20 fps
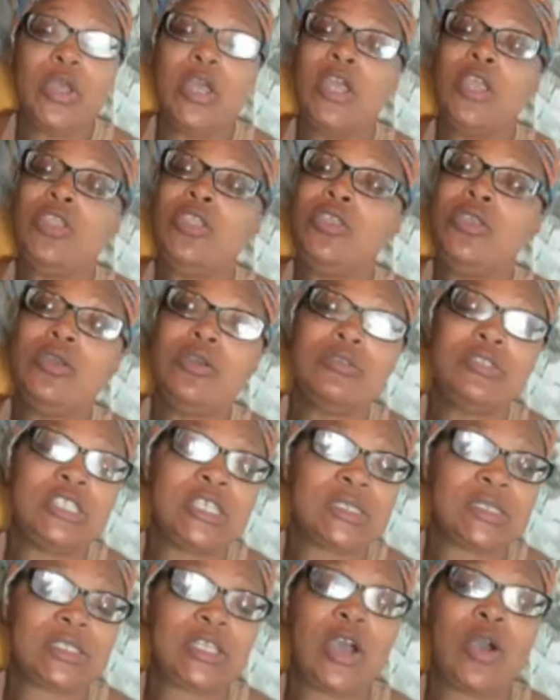You
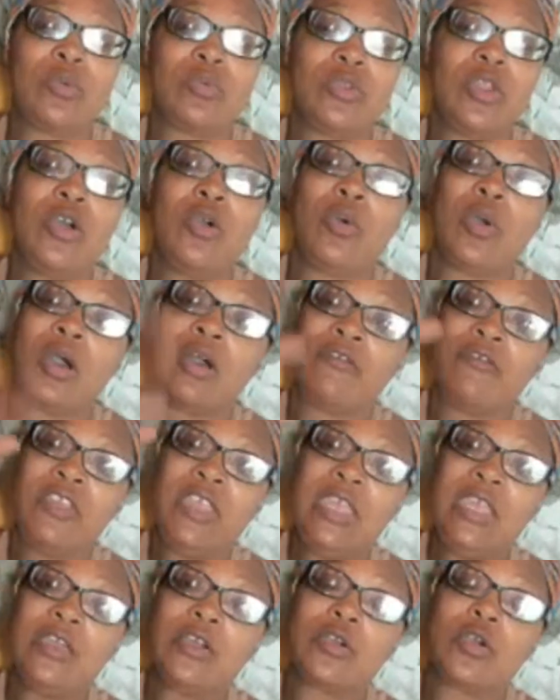just don't know. A
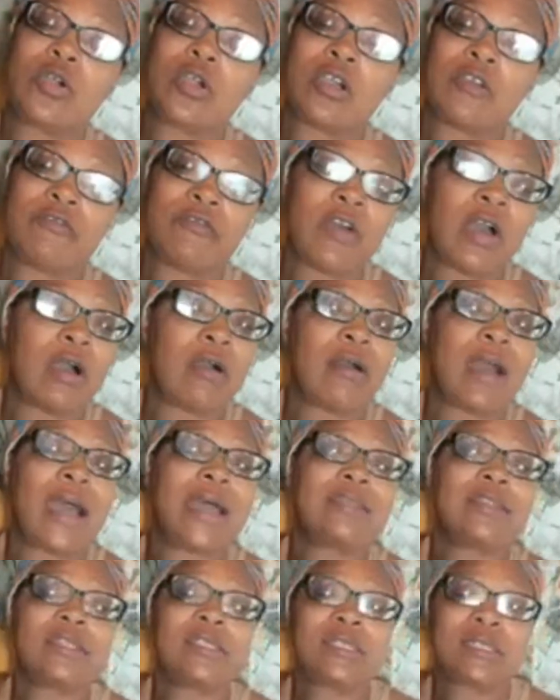vehicle could fall out
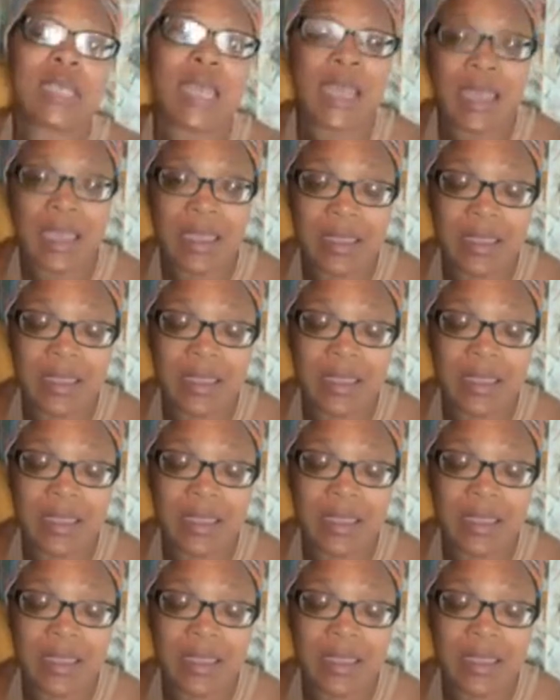the sky.